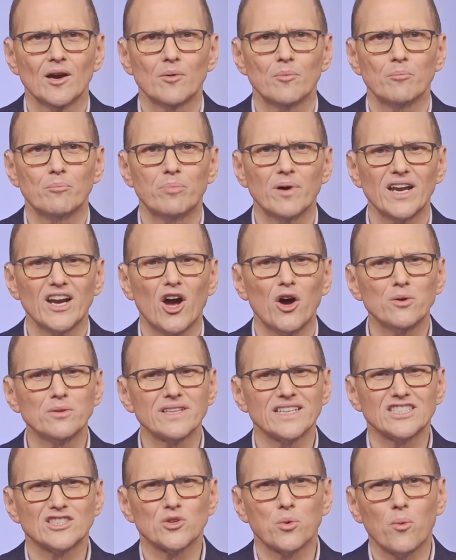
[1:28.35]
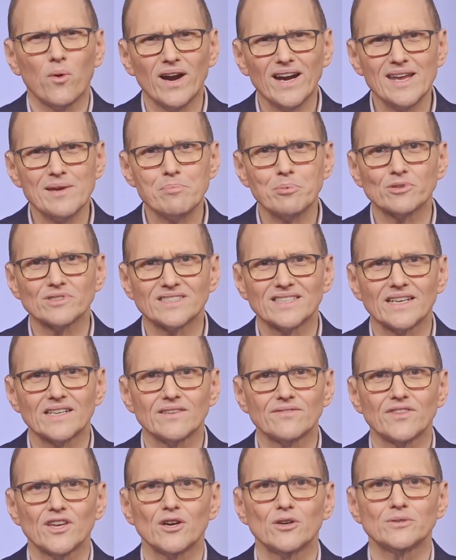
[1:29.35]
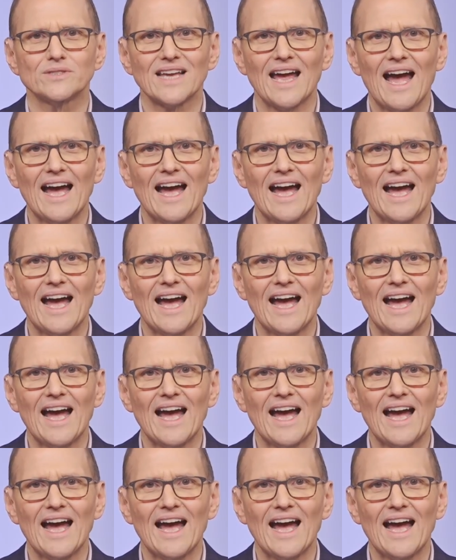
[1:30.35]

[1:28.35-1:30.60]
But only 20% of those